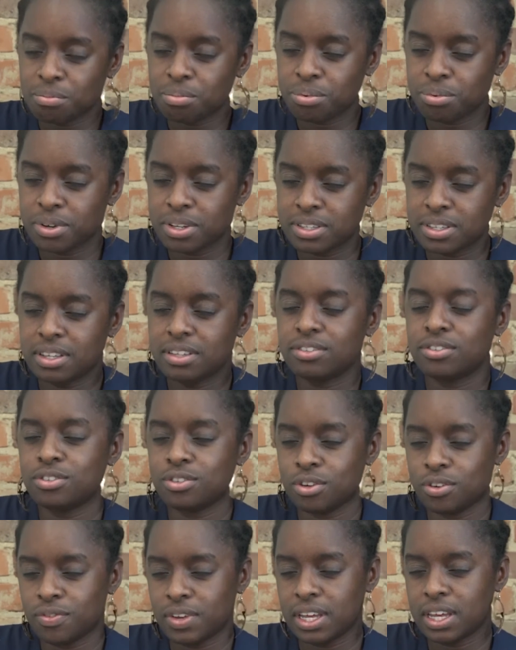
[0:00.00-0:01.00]
prison
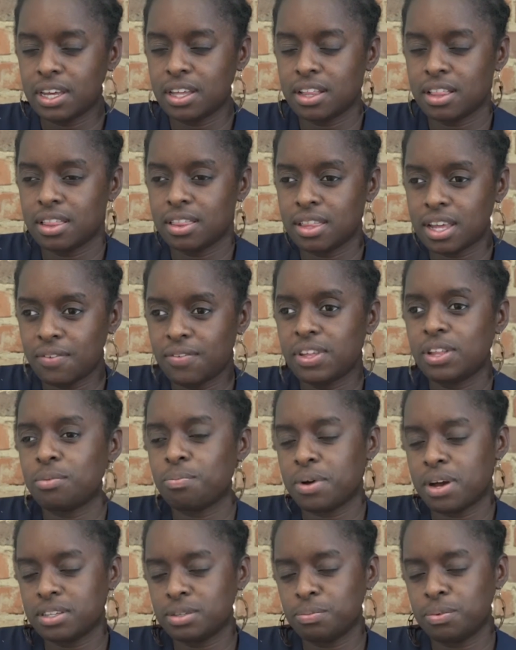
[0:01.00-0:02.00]
serving life without the
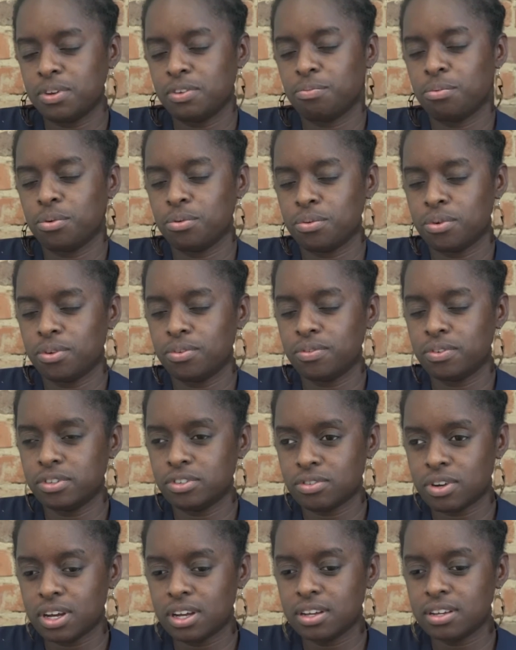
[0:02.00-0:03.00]
possibility of parole for
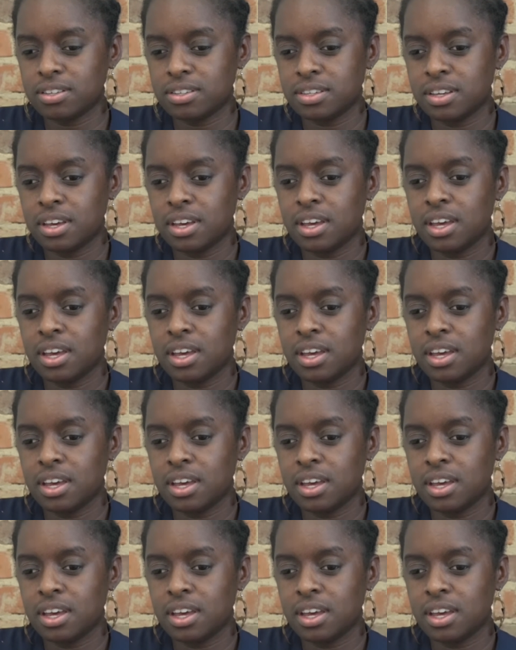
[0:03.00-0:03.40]
drugs.